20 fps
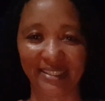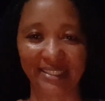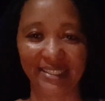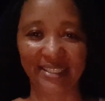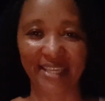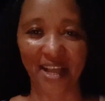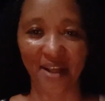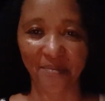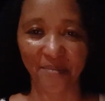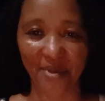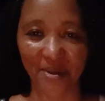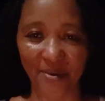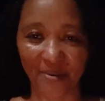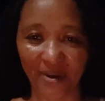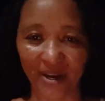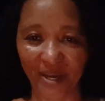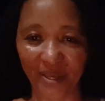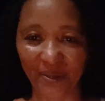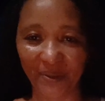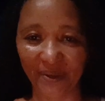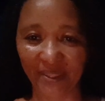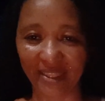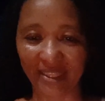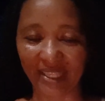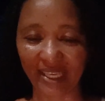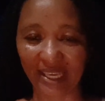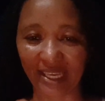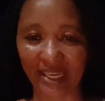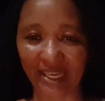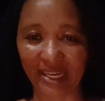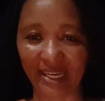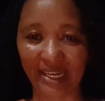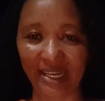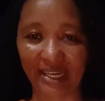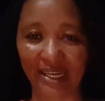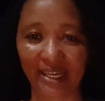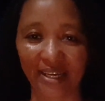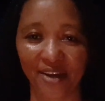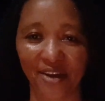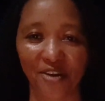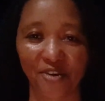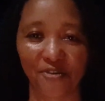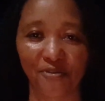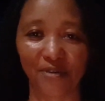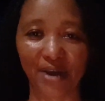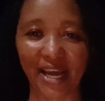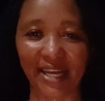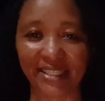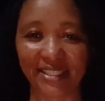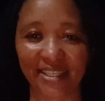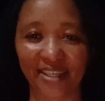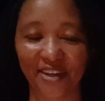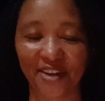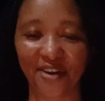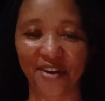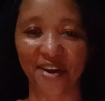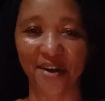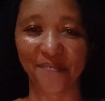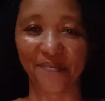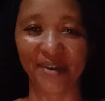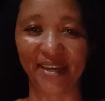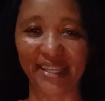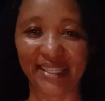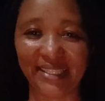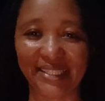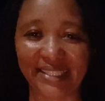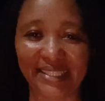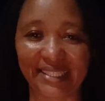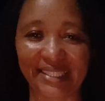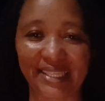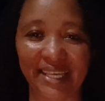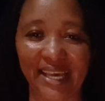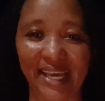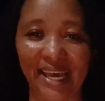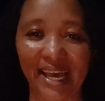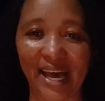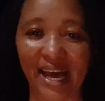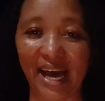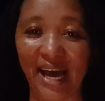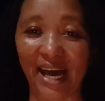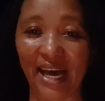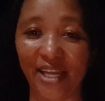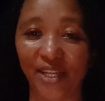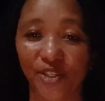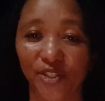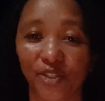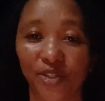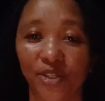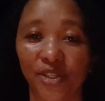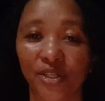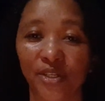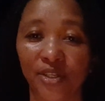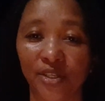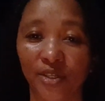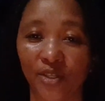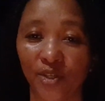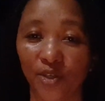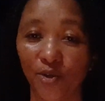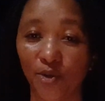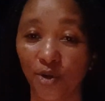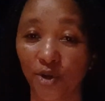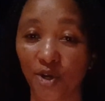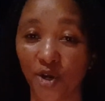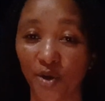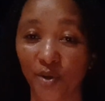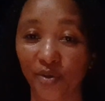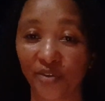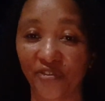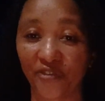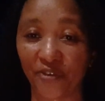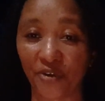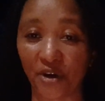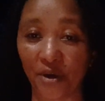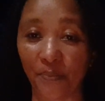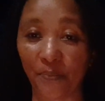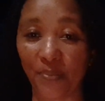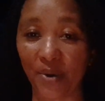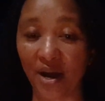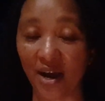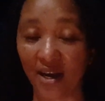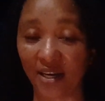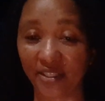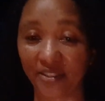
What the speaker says: Tell me what you think, write in the comments, and look out for part